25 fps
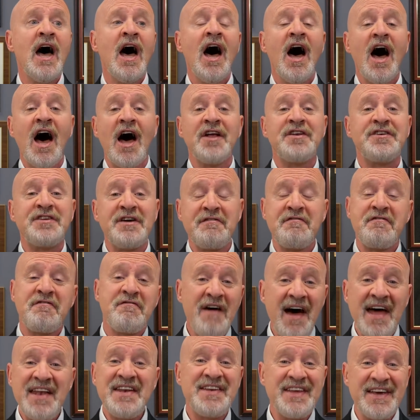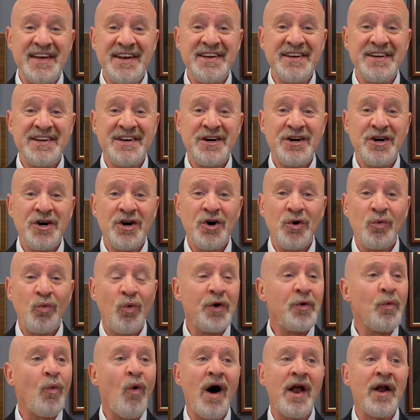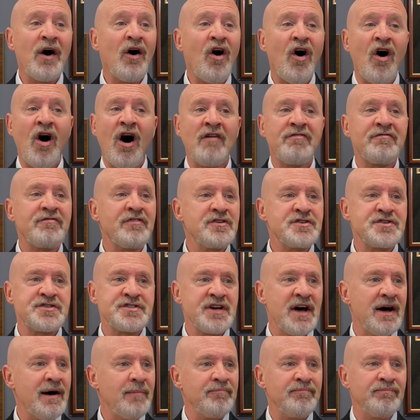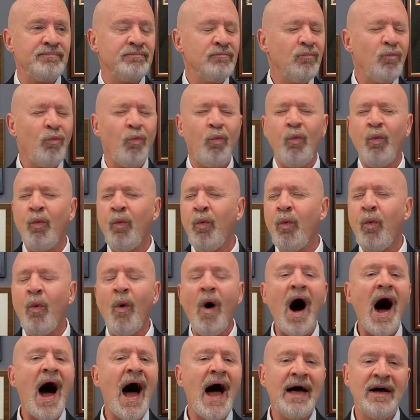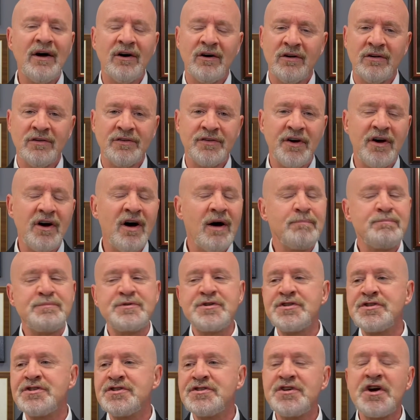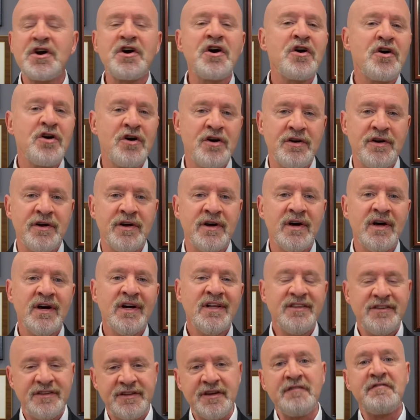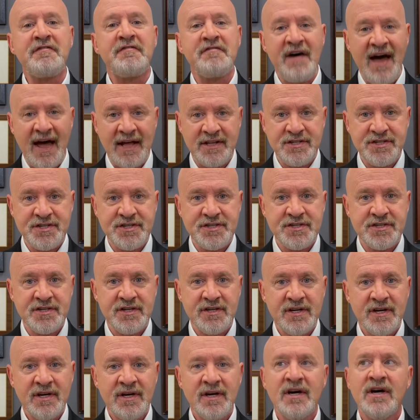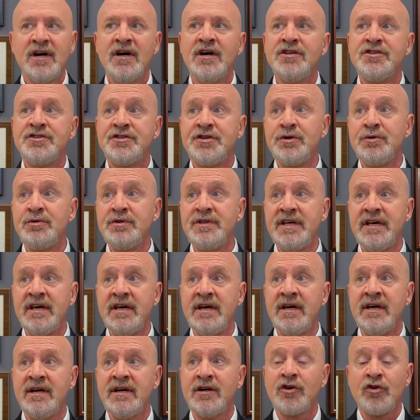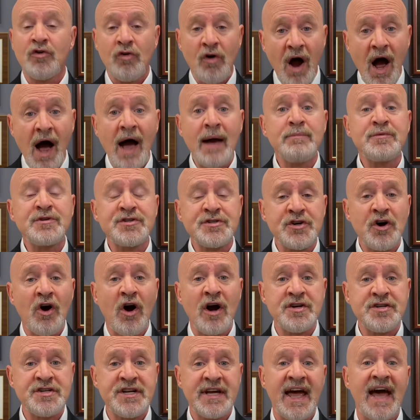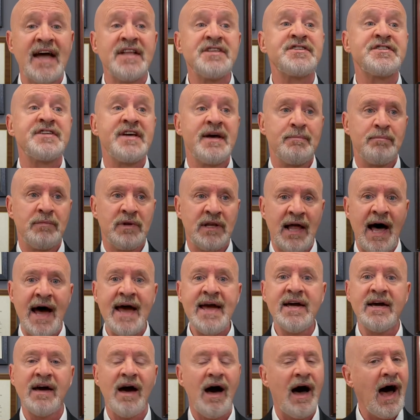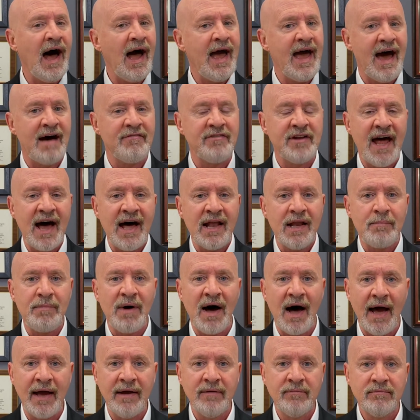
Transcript: A defendant would want to offer some wild, absurd defense to the crimes charged against him, like I have an alibi.